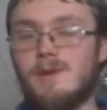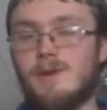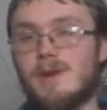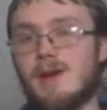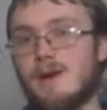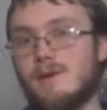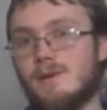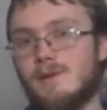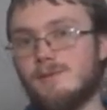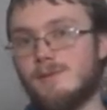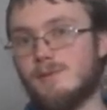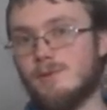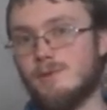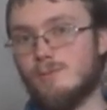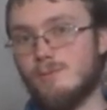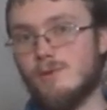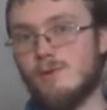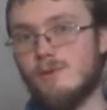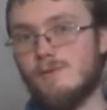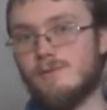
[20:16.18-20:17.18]
However, with
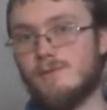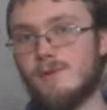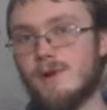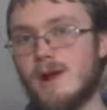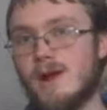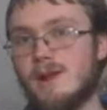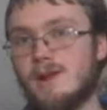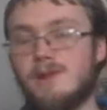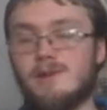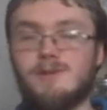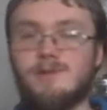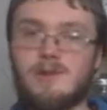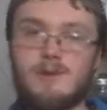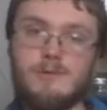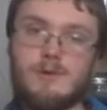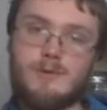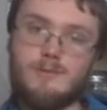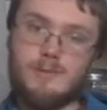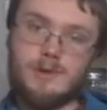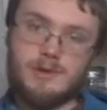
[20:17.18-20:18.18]
pull varieties, they
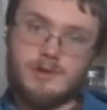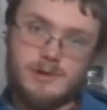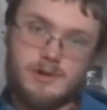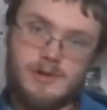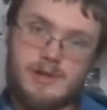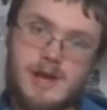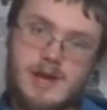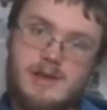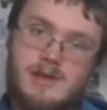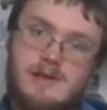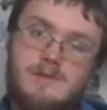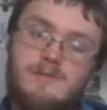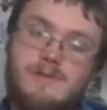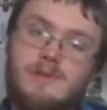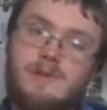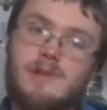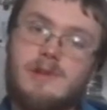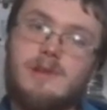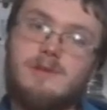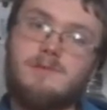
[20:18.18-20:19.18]
won't mature that
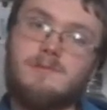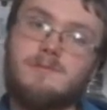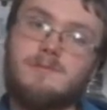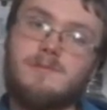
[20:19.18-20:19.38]
evenly.